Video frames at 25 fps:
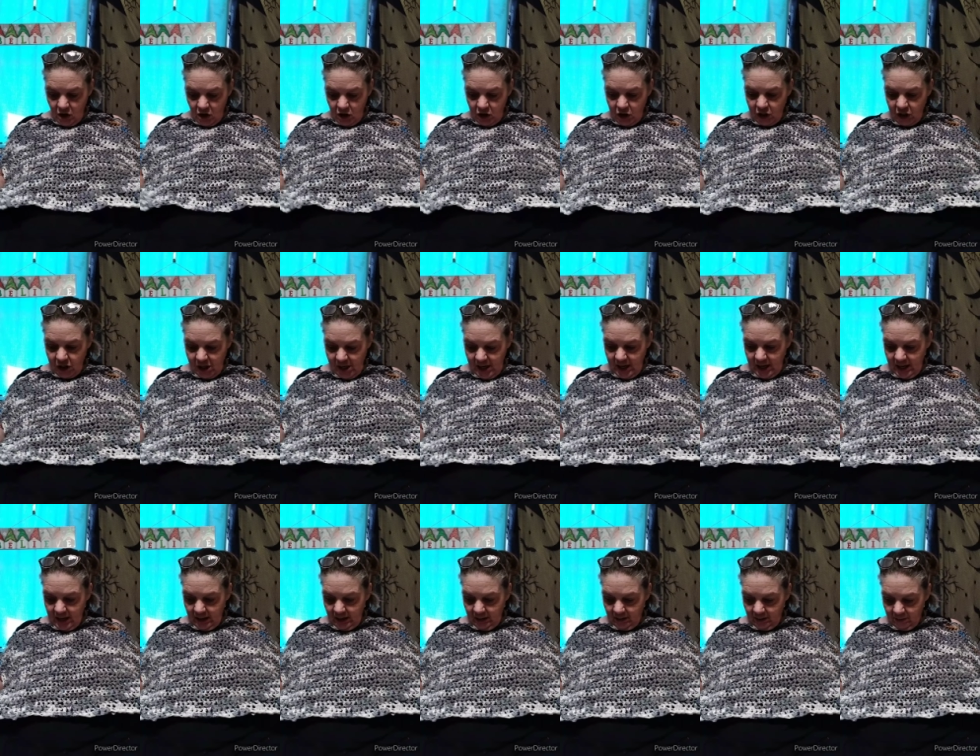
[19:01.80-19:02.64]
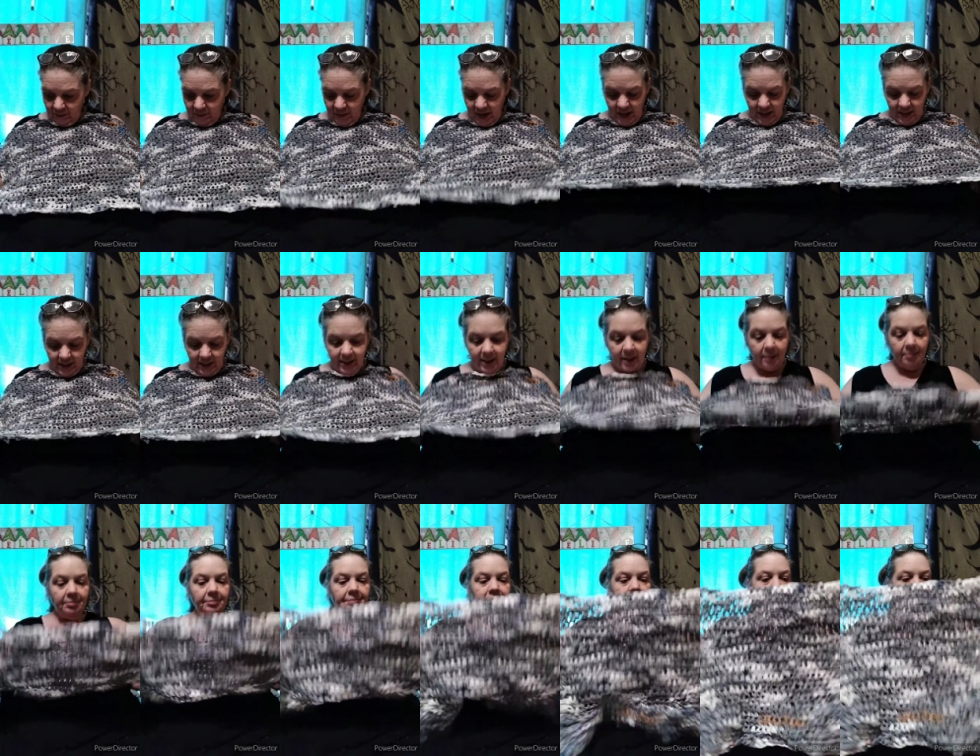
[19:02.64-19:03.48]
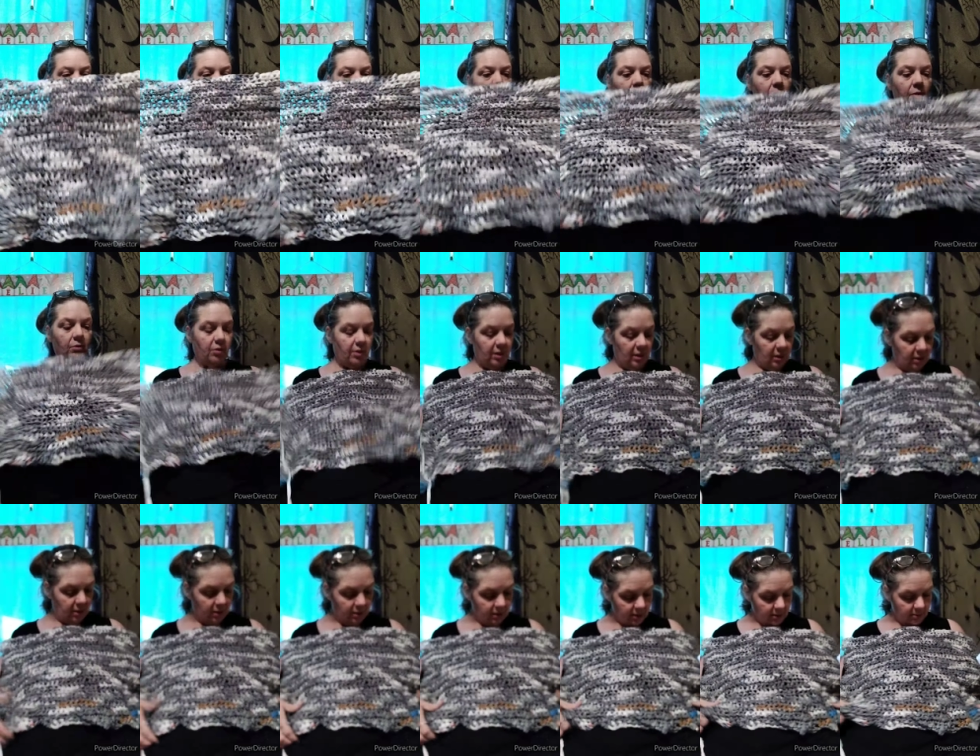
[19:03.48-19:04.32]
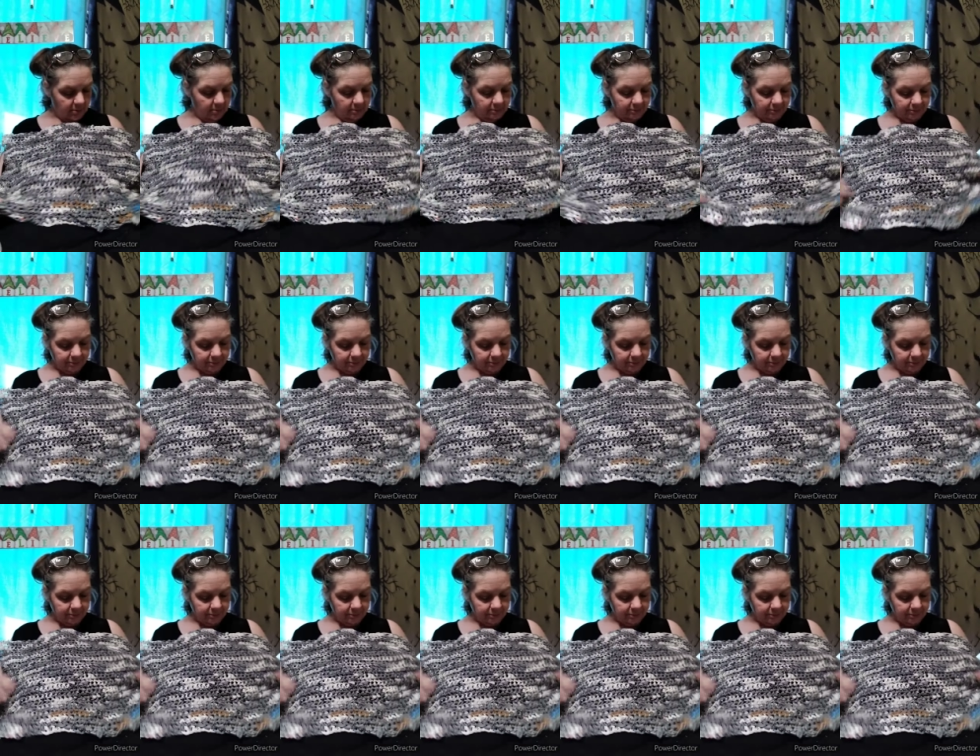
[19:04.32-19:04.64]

she makes them. Oh, this is a...